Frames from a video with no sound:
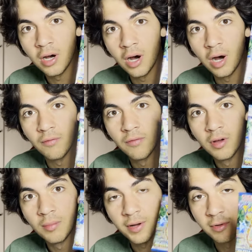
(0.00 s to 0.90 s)
of
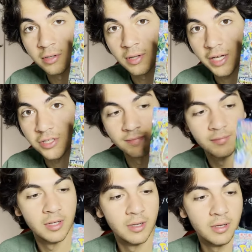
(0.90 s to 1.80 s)
Pokemon collection.
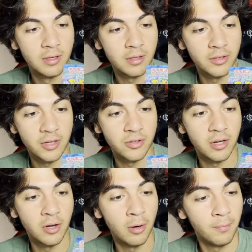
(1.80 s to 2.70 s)
Because as you
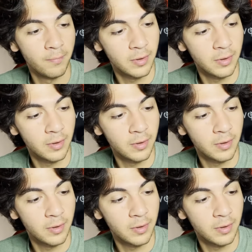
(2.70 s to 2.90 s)
guys know,